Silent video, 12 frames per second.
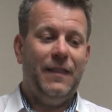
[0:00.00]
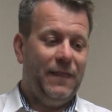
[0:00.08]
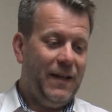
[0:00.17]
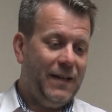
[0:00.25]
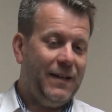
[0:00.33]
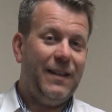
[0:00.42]

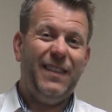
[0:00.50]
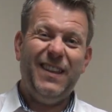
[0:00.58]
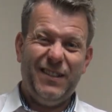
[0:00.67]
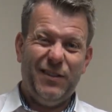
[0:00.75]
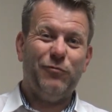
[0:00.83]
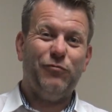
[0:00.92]
then this
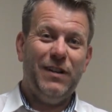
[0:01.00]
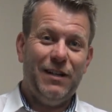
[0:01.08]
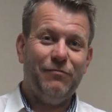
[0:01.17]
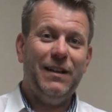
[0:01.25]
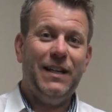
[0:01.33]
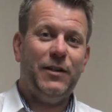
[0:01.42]
is
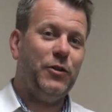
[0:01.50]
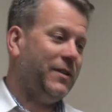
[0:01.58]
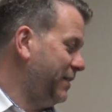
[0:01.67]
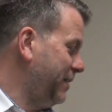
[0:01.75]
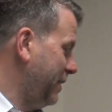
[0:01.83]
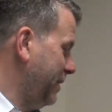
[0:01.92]
really a good
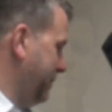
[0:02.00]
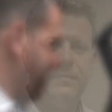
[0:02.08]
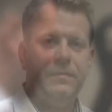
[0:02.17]
design.